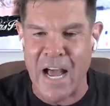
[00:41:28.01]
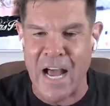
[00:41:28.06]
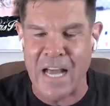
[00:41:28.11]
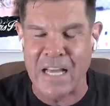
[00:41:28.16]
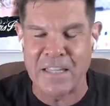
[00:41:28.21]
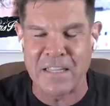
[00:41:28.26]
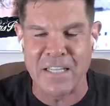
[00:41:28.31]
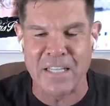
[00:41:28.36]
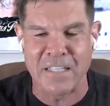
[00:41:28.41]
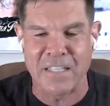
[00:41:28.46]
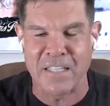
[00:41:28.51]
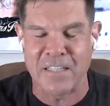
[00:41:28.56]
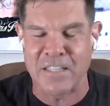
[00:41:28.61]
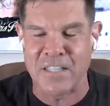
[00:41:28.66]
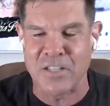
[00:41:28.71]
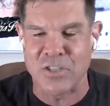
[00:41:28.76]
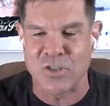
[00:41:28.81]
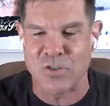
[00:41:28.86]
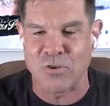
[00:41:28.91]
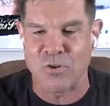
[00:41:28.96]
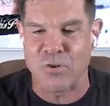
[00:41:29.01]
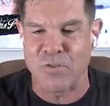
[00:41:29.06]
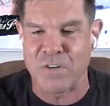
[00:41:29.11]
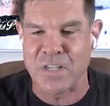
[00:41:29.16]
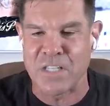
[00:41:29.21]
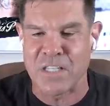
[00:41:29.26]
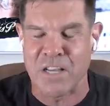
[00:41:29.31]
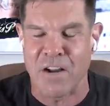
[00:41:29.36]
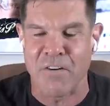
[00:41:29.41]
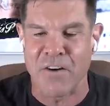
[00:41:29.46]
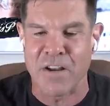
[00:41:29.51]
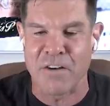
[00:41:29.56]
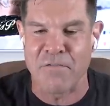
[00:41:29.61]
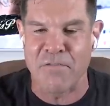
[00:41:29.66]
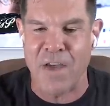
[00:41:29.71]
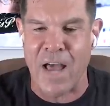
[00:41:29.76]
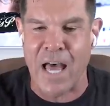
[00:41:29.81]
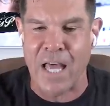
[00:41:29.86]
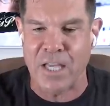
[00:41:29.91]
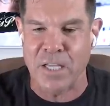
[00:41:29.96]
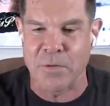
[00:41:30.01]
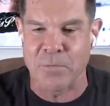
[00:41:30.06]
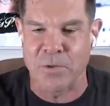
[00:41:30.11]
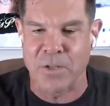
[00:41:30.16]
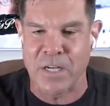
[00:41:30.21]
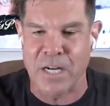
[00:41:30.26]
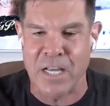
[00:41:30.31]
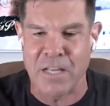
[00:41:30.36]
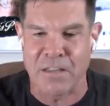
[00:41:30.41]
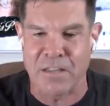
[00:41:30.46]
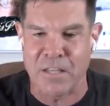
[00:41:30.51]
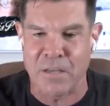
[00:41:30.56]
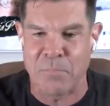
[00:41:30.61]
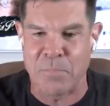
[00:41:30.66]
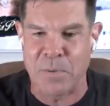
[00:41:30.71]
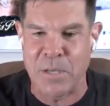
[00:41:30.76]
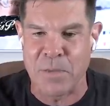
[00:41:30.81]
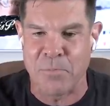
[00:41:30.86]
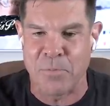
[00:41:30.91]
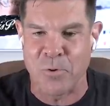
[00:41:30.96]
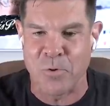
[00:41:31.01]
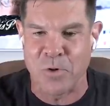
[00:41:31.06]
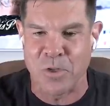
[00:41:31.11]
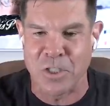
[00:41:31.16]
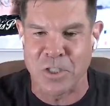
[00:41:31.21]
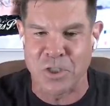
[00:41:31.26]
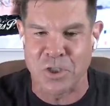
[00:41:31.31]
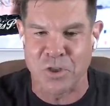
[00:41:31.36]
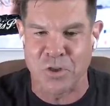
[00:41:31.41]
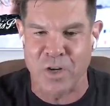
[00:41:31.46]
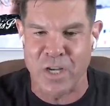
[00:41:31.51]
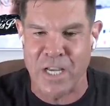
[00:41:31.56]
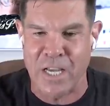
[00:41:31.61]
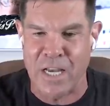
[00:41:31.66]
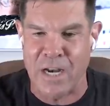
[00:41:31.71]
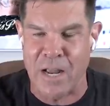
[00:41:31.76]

I think that these stories are invaluable and I think people will enjoy it.